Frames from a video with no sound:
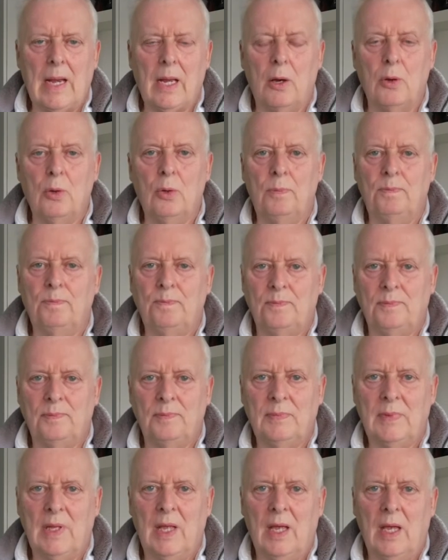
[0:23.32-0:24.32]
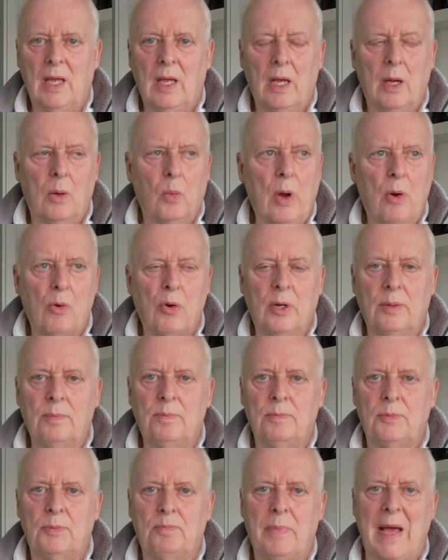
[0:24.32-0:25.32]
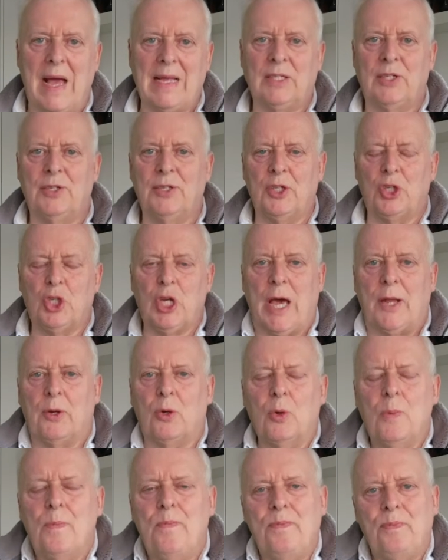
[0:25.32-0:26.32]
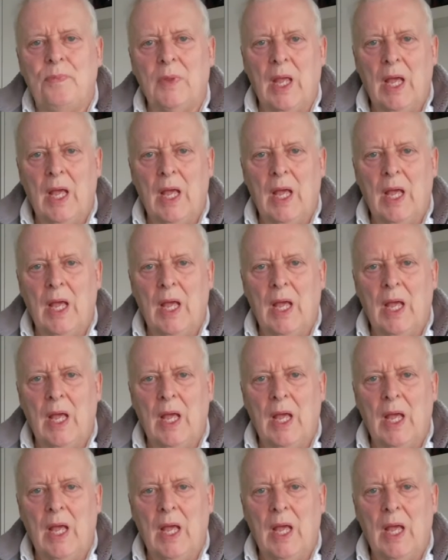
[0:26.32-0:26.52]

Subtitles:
Hello, welcome back to the channel.